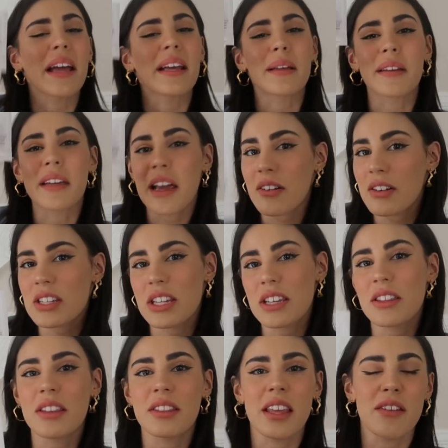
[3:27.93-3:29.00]
I can
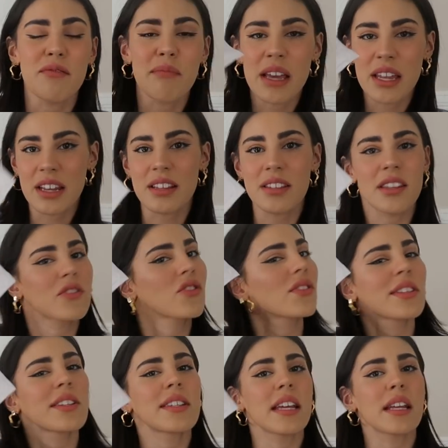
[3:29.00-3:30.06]
guarantee that they've made it in such a
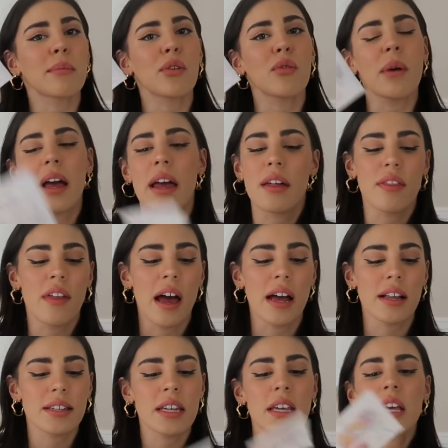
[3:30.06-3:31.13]
sustainable way
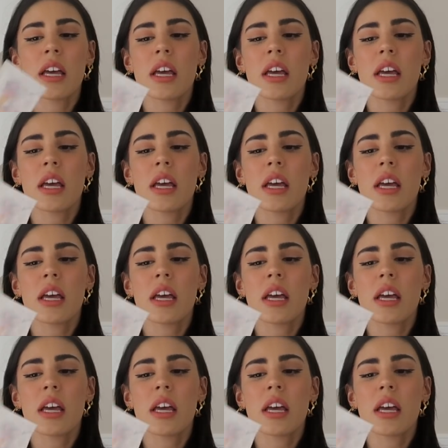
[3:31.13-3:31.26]
that